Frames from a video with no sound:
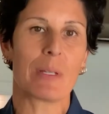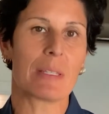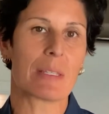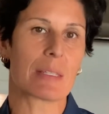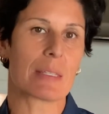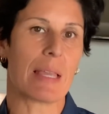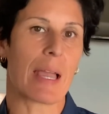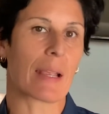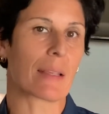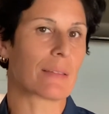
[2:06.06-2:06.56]

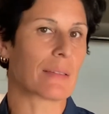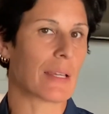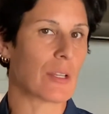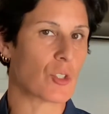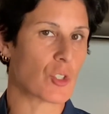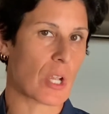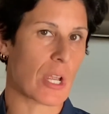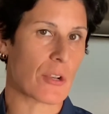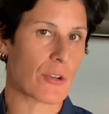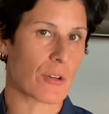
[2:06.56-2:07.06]
sex and
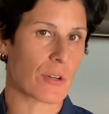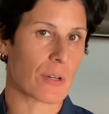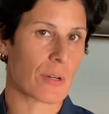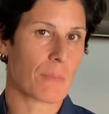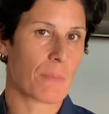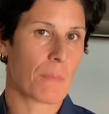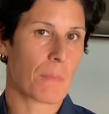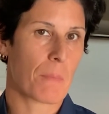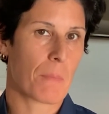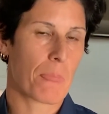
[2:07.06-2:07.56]
gender.
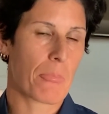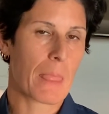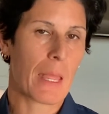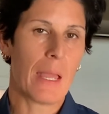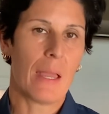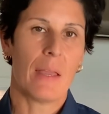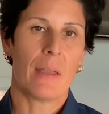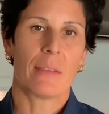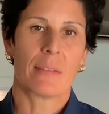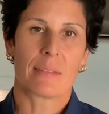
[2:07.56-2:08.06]

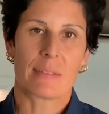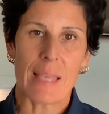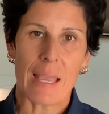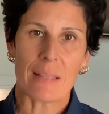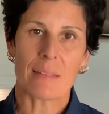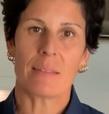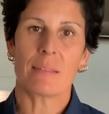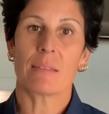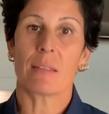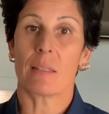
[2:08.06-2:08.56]

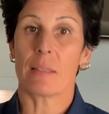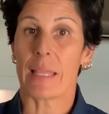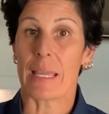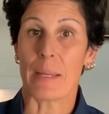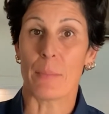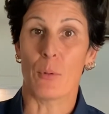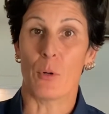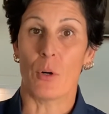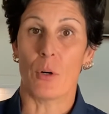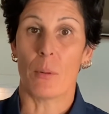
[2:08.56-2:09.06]
Sex is a
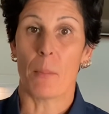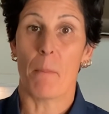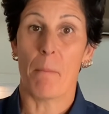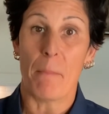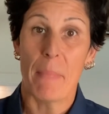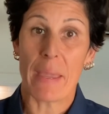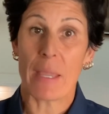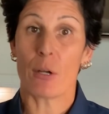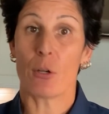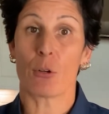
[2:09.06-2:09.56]
label,
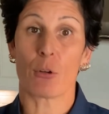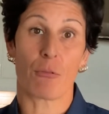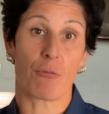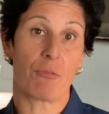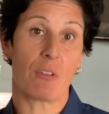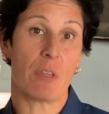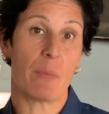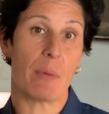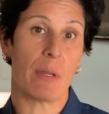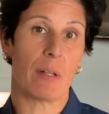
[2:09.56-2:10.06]
male or
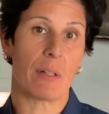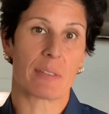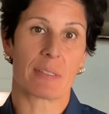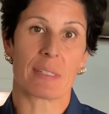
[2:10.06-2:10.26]
female. It's